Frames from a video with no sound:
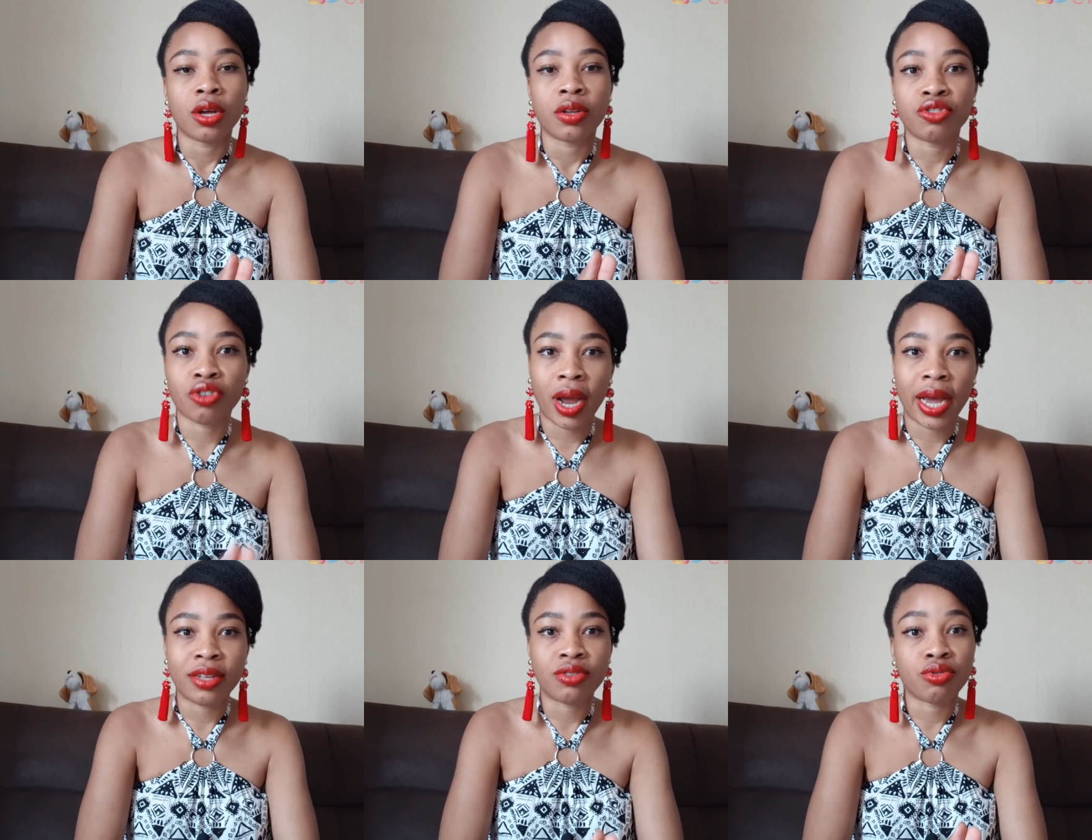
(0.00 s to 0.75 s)

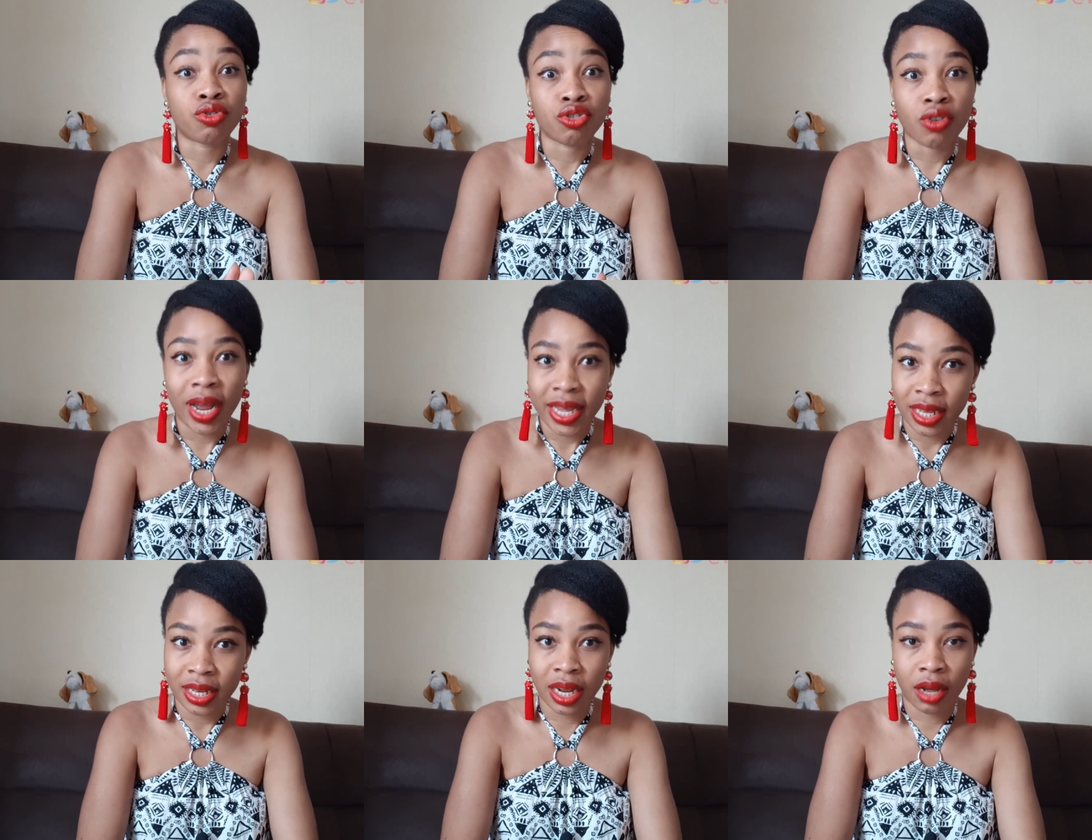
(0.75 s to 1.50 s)
try to
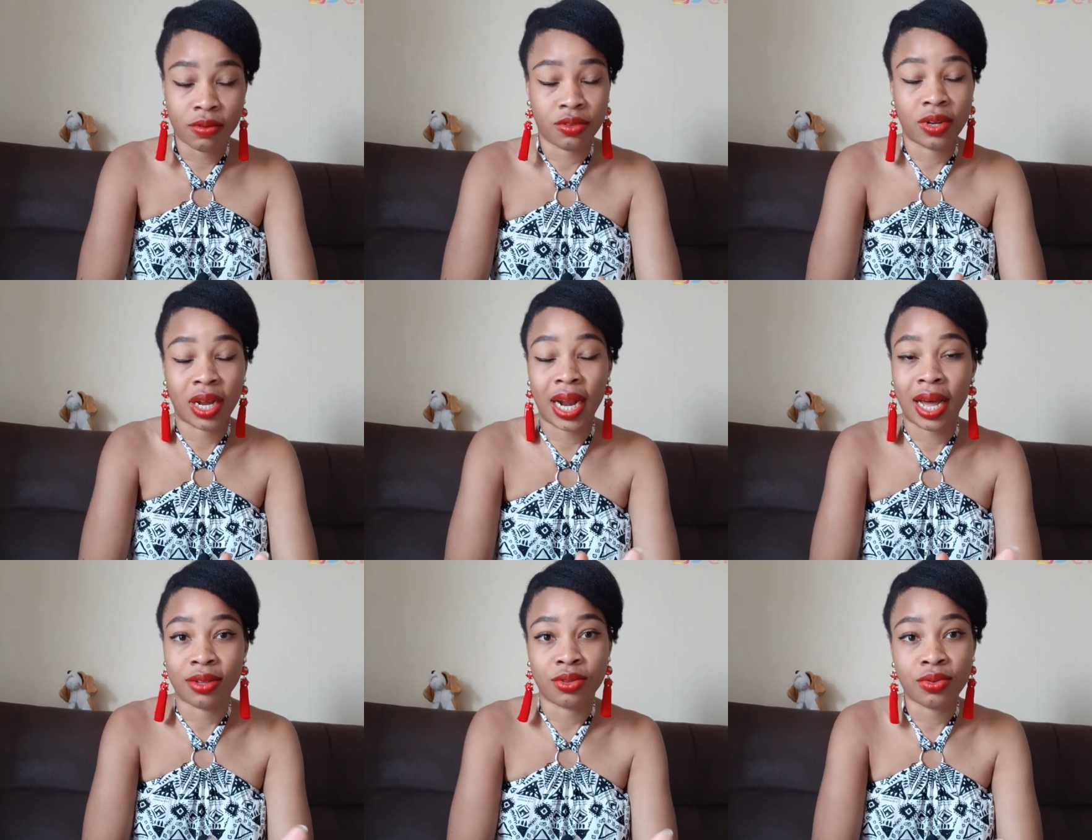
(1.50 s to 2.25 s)
track it down so that
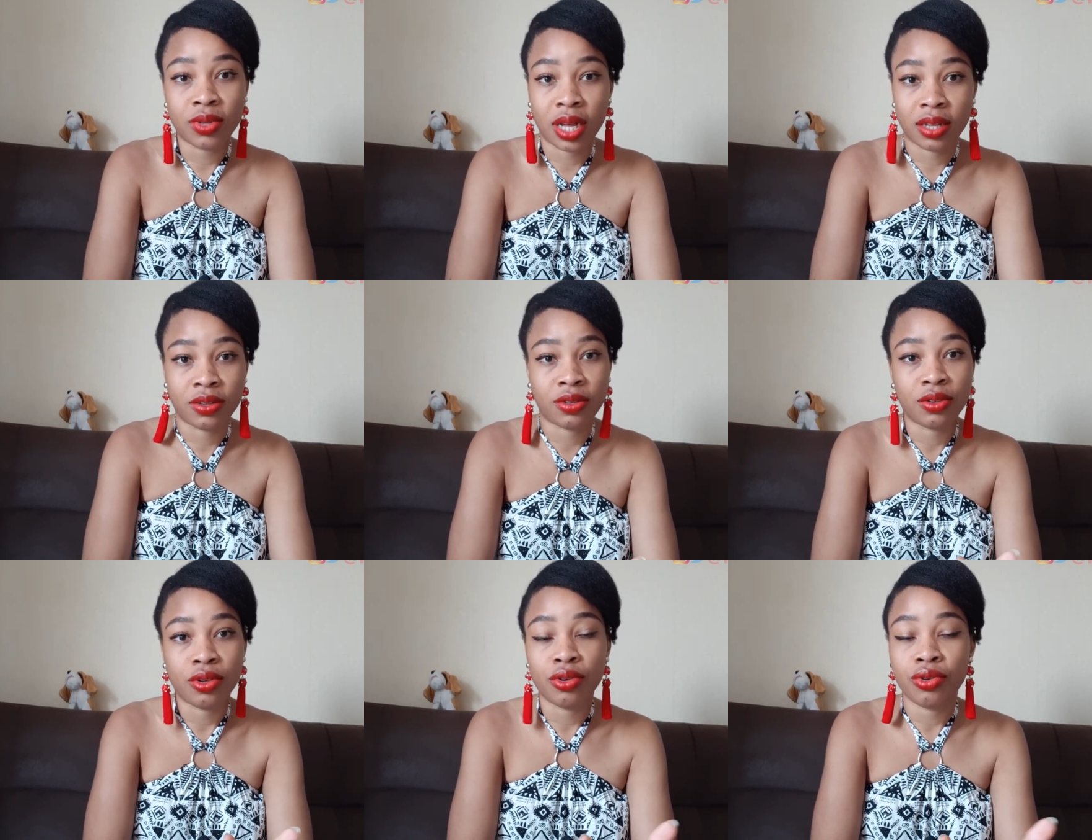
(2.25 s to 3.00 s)
as soon
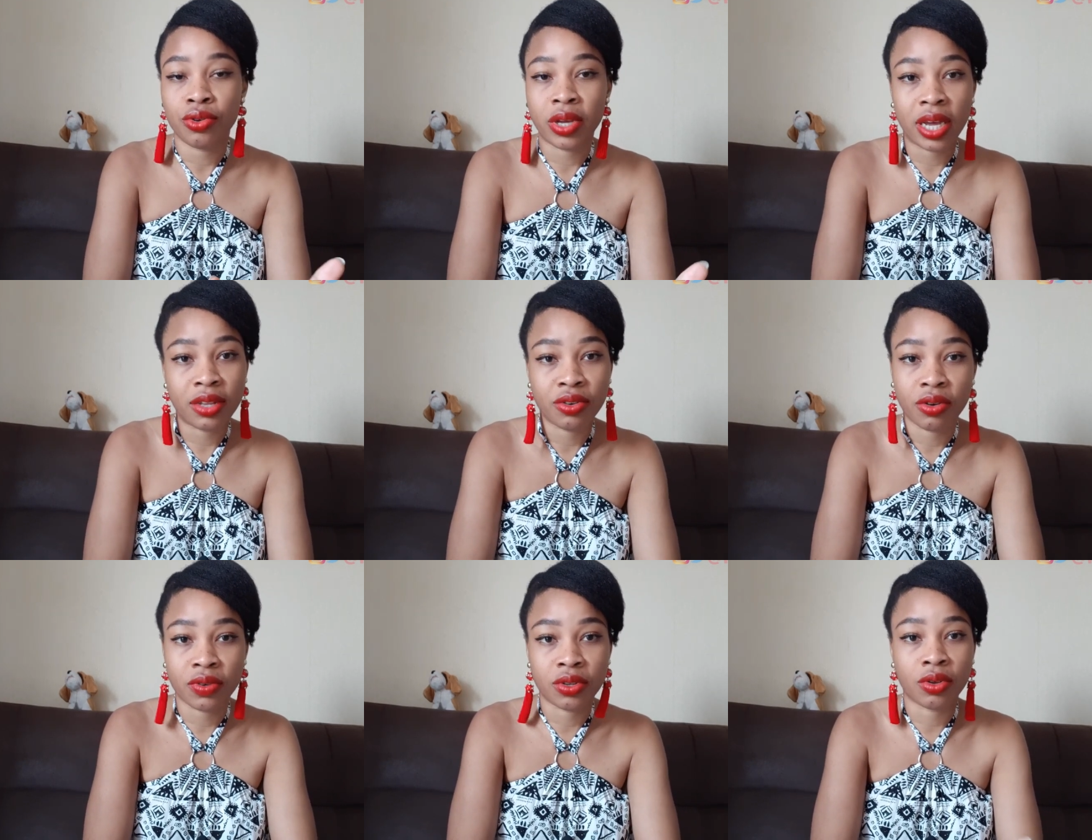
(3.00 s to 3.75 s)
as you get
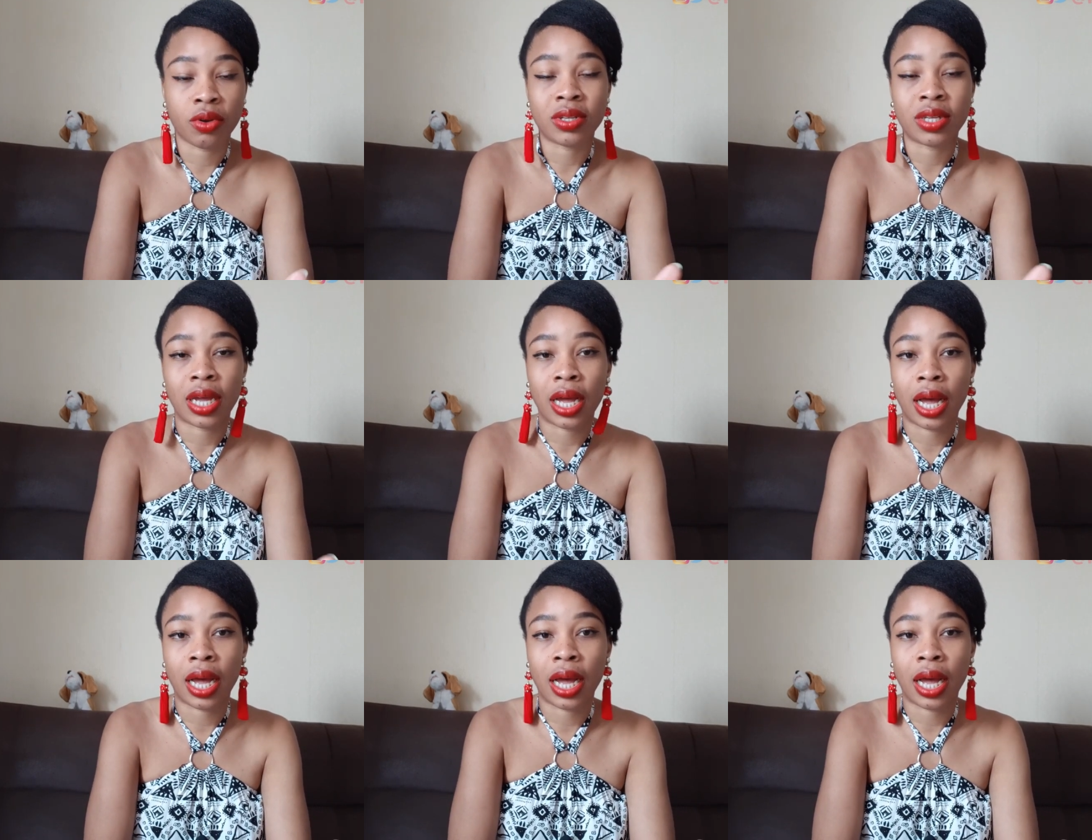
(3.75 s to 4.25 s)
your result,